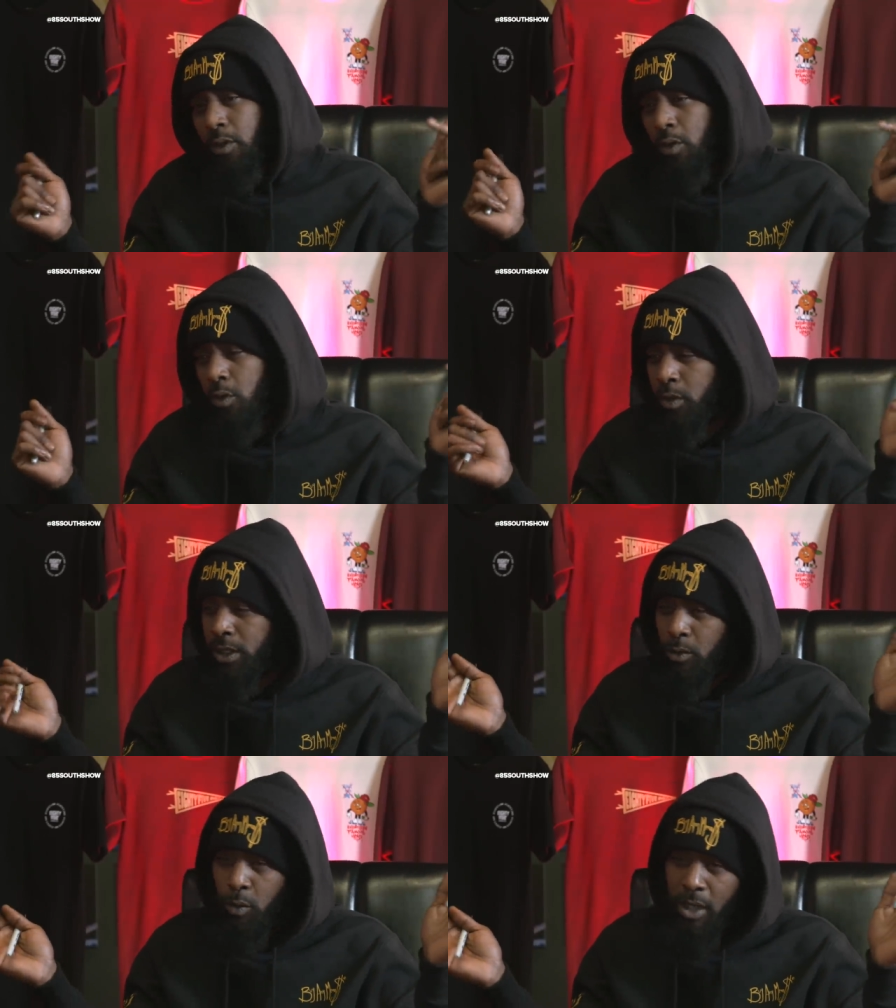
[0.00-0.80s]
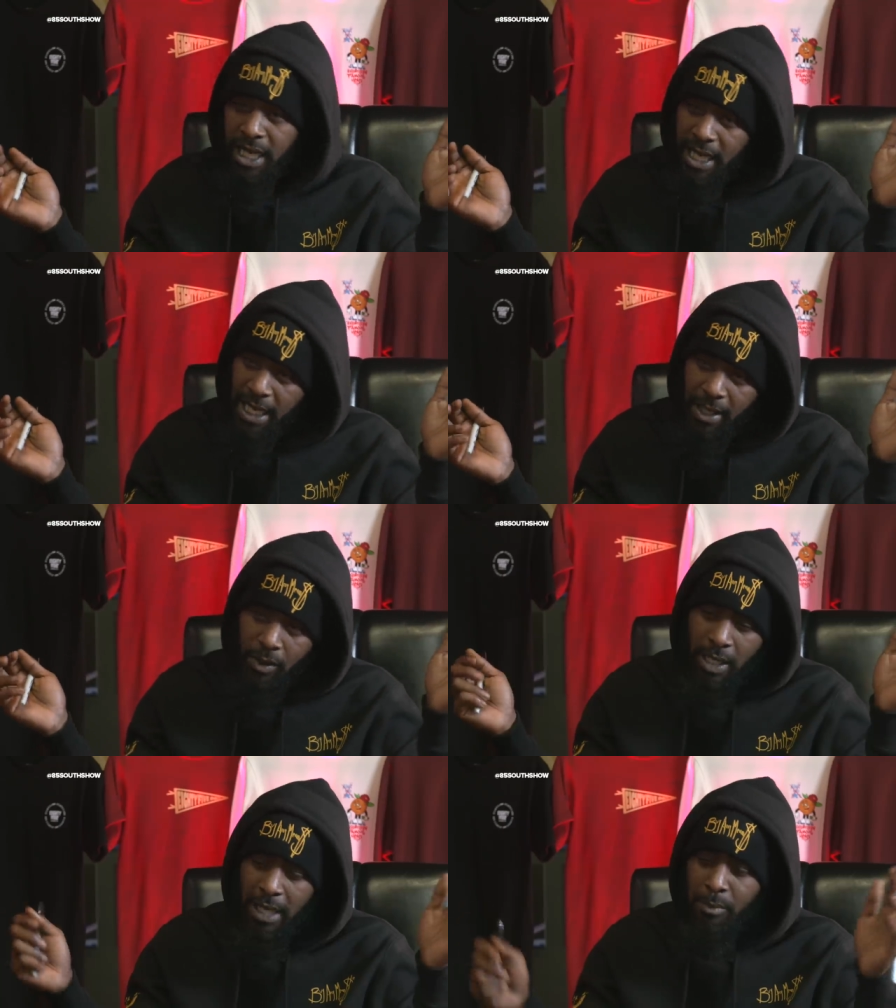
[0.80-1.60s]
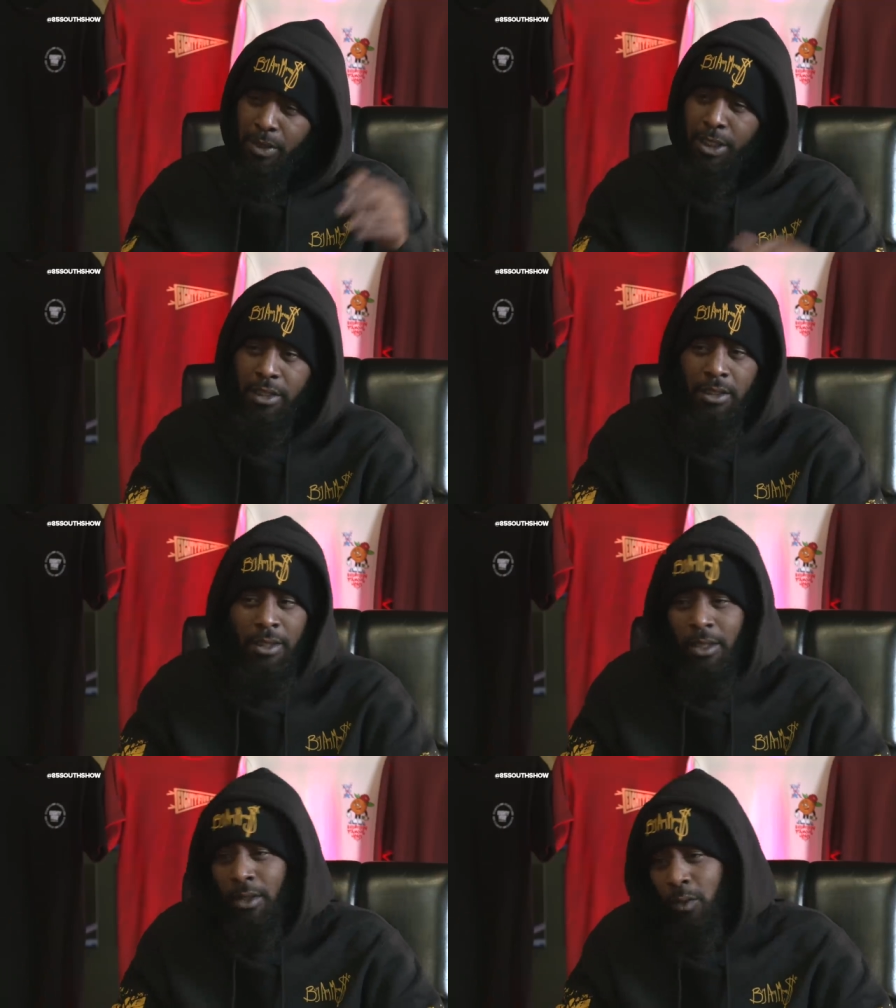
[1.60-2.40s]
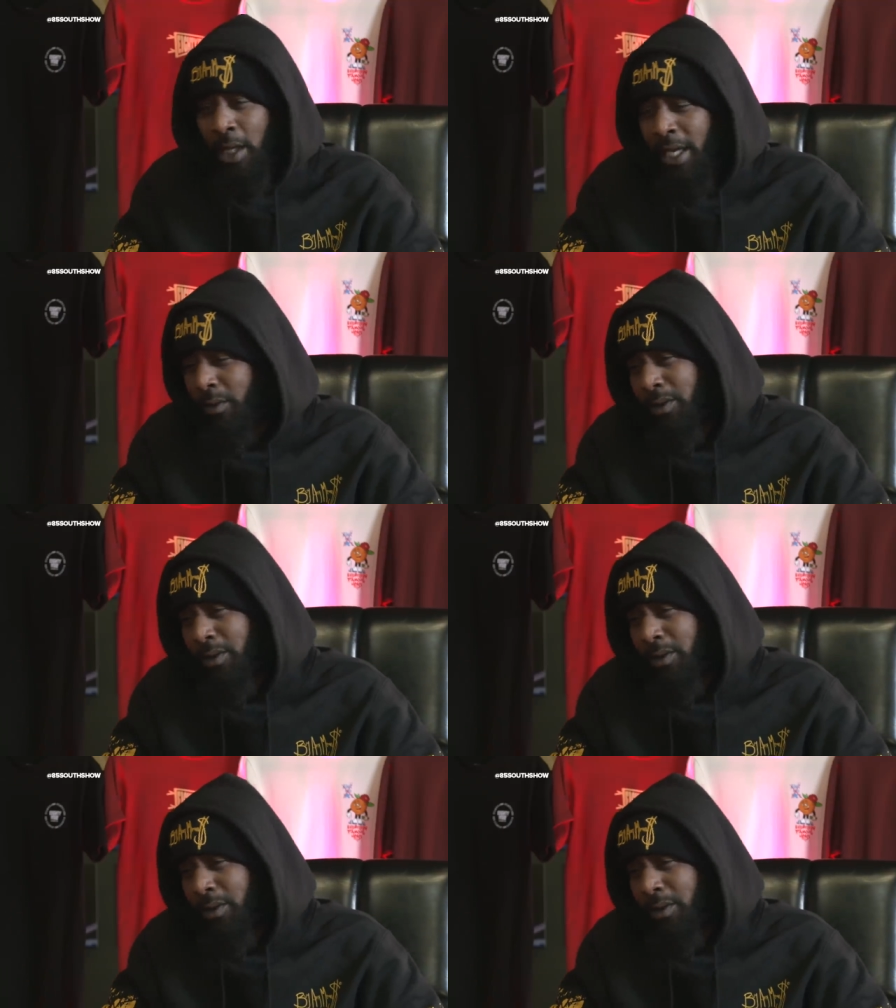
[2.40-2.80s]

the who, what, why, how, how much, how